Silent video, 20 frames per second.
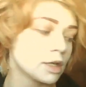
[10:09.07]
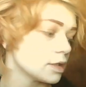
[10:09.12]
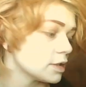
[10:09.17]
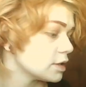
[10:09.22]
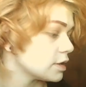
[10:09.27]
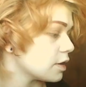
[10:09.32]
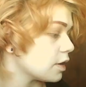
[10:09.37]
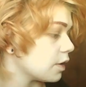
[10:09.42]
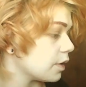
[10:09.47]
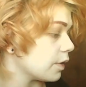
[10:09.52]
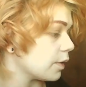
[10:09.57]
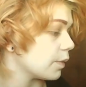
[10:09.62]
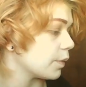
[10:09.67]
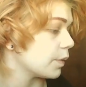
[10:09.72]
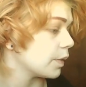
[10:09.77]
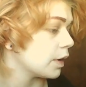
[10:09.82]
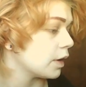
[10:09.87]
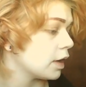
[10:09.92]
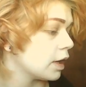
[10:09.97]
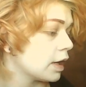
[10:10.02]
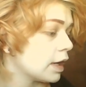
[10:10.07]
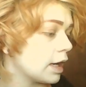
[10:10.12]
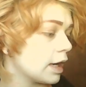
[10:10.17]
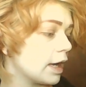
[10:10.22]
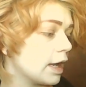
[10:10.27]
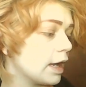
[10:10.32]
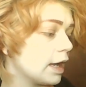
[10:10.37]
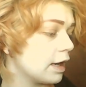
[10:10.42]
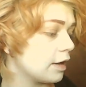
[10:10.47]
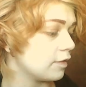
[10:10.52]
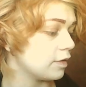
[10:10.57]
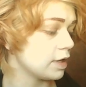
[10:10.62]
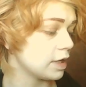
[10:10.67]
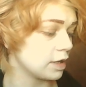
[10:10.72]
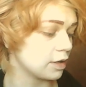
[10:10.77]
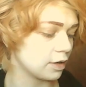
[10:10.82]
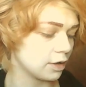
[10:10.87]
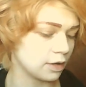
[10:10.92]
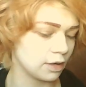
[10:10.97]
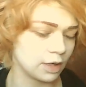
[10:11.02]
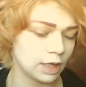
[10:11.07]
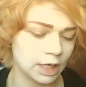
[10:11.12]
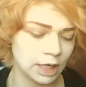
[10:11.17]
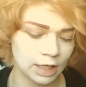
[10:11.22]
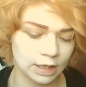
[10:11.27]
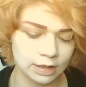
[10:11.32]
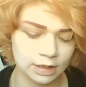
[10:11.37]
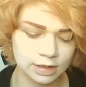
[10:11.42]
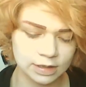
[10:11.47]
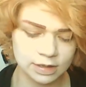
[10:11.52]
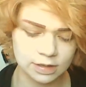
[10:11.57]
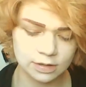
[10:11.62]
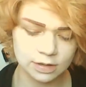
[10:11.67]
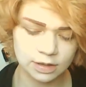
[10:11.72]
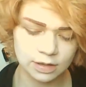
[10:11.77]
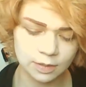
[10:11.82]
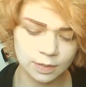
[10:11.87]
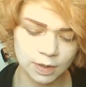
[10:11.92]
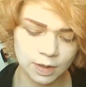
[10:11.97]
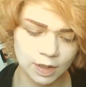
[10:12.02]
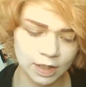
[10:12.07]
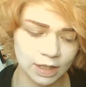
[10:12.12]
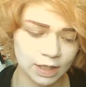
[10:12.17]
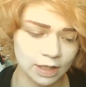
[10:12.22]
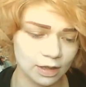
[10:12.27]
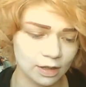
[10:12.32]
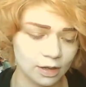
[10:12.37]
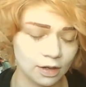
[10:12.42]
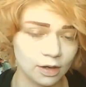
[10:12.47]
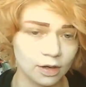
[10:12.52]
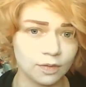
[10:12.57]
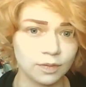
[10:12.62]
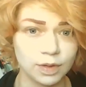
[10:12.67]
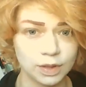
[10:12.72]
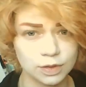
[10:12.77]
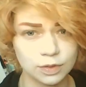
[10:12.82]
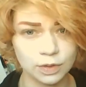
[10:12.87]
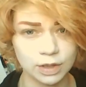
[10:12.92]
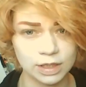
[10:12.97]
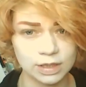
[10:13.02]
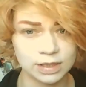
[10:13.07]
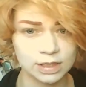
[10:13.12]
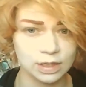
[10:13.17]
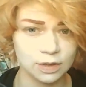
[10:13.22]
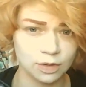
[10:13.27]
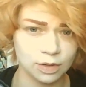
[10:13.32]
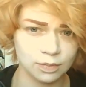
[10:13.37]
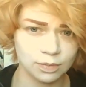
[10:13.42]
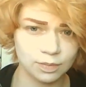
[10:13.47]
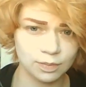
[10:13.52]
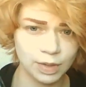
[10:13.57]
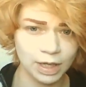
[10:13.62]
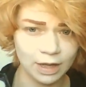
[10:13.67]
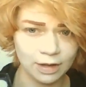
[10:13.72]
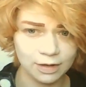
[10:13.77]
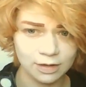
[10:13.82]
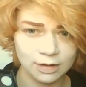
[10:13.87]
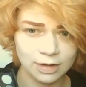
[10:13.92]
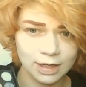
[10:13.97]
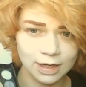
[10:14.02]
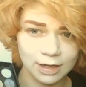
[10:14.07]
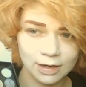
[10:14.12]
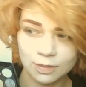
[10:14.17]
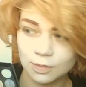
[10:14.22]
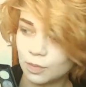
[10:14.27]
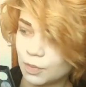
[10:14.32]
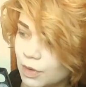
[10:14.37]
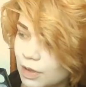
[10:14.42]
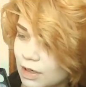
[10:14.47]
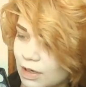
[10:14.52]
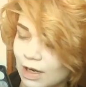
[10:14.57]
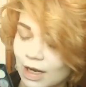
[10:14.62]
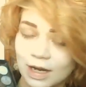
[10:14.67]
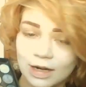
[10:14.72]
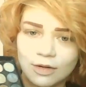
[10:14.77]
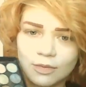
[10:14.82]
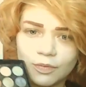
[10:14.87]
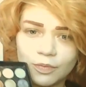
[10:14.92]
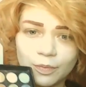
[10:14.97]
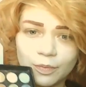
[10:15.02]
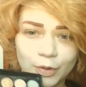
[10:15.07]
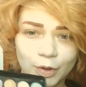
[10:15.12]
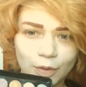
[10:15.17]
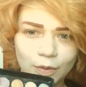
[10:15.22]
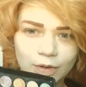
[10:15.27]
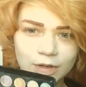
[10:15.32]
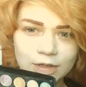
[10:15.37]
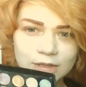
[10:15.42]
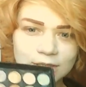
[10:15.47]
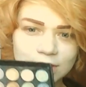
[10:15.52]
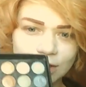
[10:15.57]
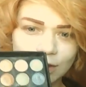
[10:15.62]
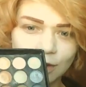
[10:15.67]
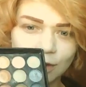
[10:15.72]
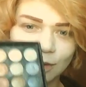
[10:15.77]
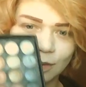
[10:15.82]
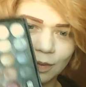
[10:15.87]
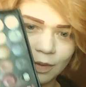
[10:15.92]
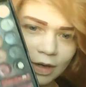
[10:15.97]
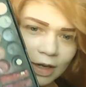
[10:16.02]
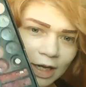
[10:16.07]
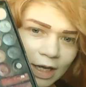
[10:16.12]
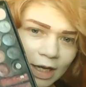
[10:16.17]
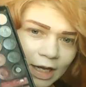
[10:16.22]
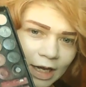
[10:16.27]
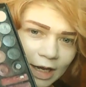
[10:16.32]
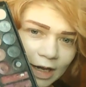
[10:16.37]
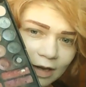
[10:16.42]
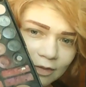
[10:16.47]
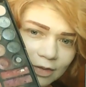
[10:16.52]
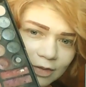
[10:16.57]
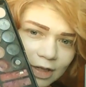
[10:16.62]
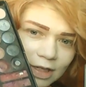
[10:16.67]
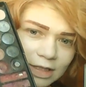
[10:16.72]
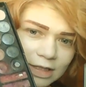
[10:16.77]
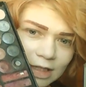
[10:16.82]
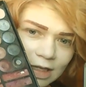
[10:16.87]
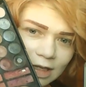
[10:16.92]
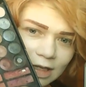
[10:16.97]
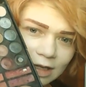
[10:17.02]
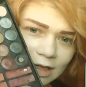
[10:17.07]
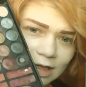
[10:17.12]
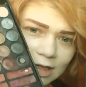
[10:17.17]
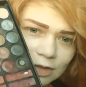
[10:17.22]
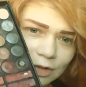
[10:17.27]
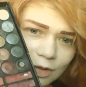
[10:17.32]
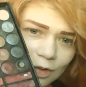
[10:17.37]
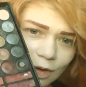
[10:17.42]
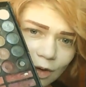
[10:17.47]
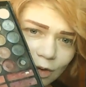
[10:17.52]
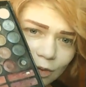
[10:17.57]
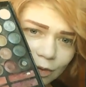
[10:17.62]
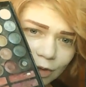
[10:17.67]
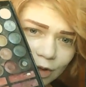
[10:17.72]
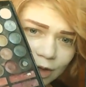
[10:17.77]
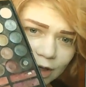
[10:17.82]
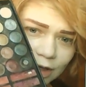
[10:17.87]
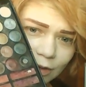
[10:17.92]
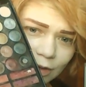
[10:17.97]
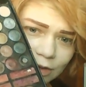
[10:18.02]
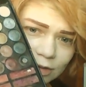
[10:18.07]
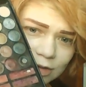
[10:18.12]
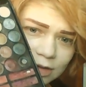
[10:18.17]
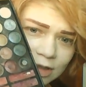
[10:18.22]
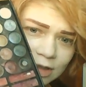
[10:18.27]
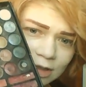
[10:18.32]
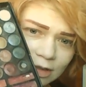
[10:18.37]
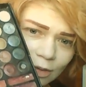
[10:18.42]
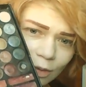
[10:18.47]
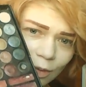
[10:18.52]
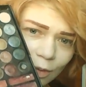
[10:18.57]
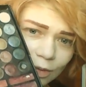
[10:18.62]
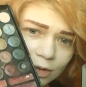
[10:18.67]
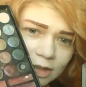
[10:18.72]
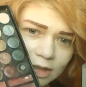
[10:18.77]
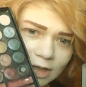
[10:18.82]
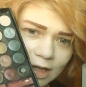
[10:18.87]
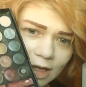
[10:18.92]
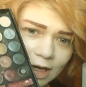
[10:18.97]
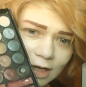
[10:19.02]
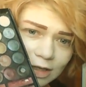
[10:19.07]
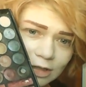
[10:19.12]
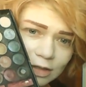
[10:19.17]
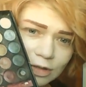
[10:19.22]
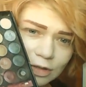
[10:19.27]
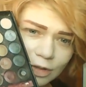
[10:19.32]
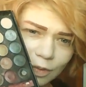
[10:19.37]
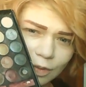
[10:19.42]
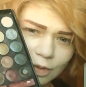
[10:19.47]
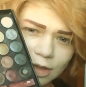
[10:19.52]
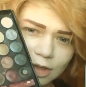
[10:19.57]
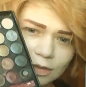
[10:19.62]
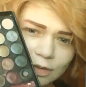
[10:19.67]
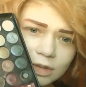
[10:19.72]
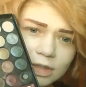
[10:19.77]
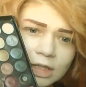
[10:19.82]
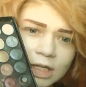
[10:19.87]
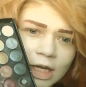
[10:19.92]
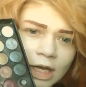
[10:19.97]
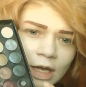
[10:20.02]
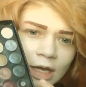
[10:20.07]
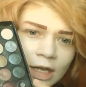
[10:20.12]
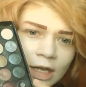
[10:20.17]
So I have here, this used to be a Victoria's Secret palette thing, but it kind of broke, so I have this, and these are all really gross and old that I don't use.